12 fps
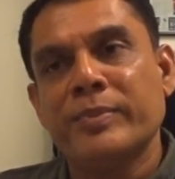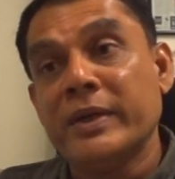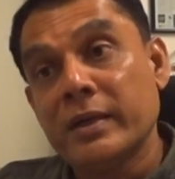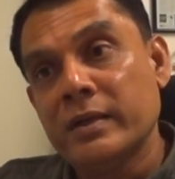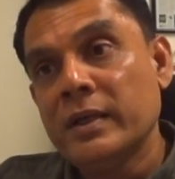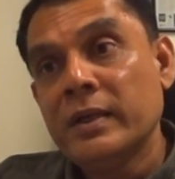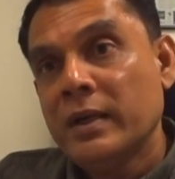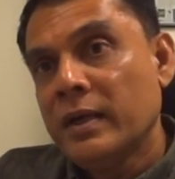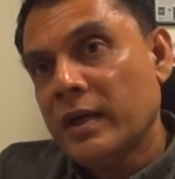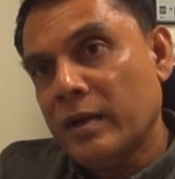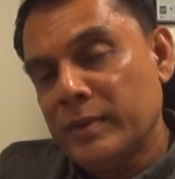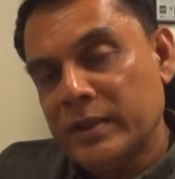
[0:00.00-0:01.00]
PR,
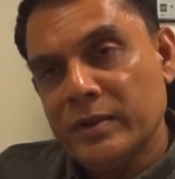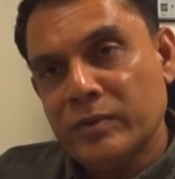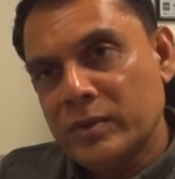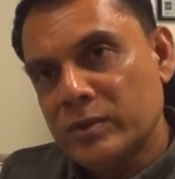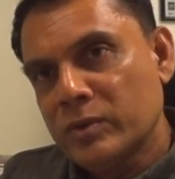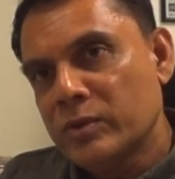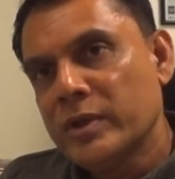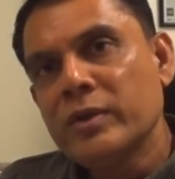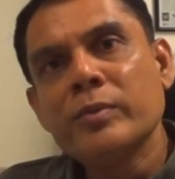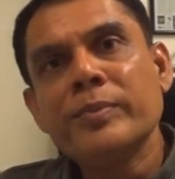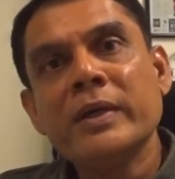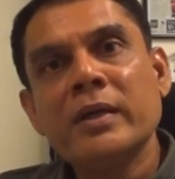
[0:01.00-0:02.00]
I mean, they want to go
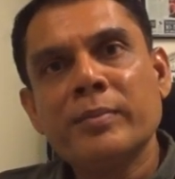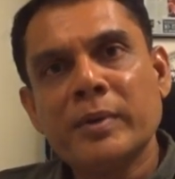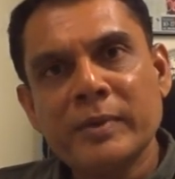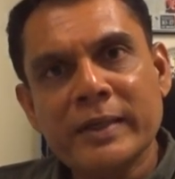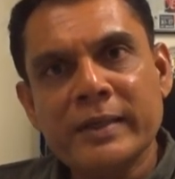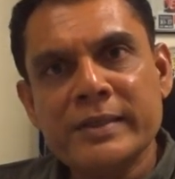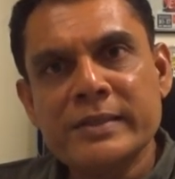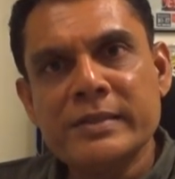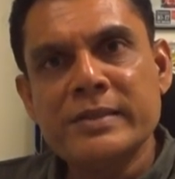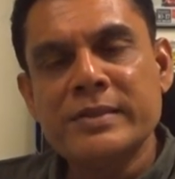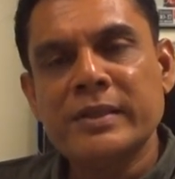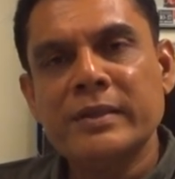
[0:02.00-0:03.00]
into PR, public
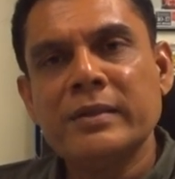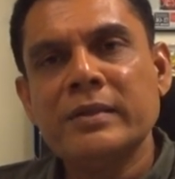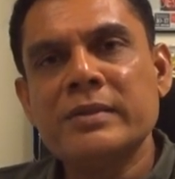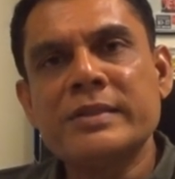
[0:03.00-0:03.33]
relations and